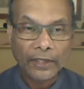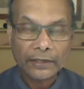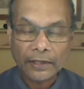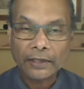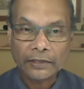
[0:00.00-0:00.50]

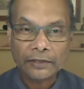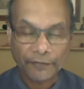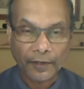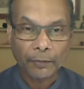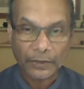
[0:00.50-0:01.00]
That's
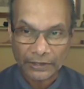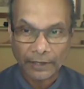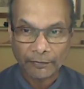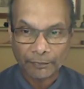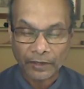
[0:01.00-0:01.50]
very
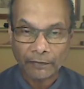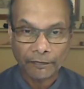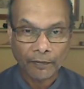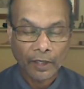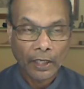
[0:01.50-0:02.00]
perceptive.
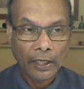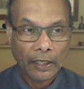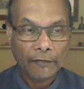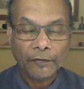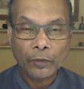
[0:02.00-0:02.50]

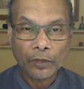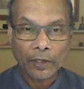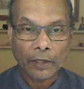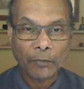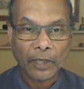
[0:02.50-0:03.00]
If you think
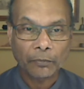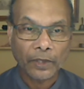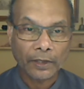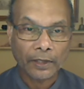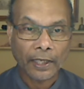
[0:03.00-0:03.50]
about
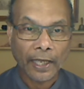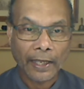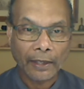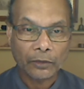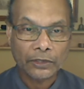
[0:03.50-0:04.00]
building a
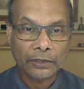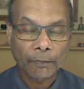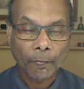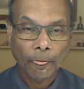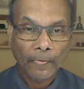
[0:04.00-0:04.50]
house,
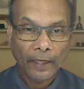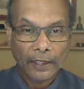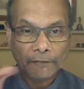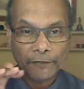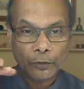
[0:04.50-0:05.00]

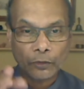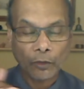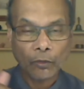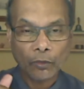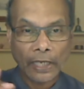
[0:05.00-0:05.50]
if you
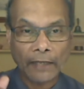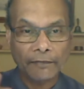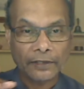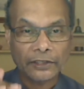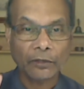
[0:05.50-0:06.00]
don't have a
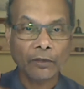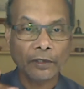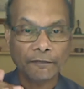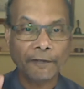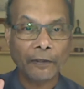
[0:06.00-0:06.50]

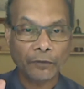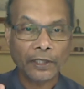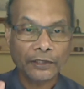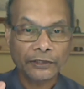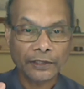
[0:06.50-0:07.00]
solid
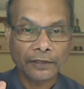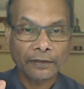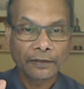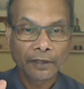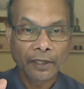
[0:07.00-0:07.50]
foundation,
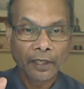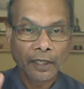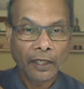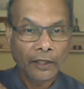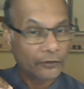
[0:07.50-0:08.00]

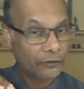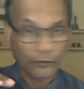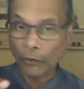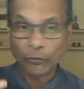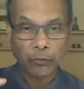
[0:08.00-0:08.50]

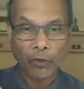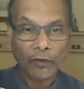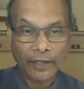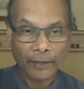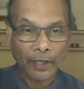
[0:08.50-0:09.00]
don't
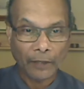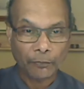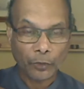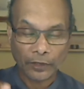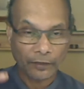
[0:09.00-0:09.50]
worry about
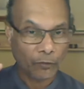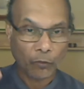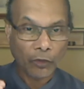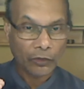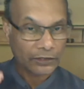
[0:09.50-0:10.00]
putting the
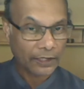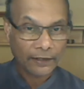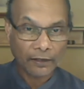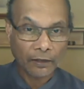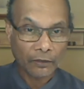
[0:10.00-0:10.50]
walls, let
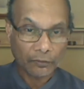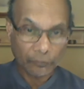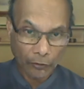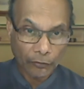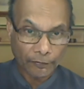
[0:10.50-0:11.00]
alone the
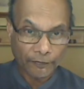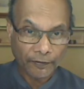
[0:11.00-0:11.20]
roof,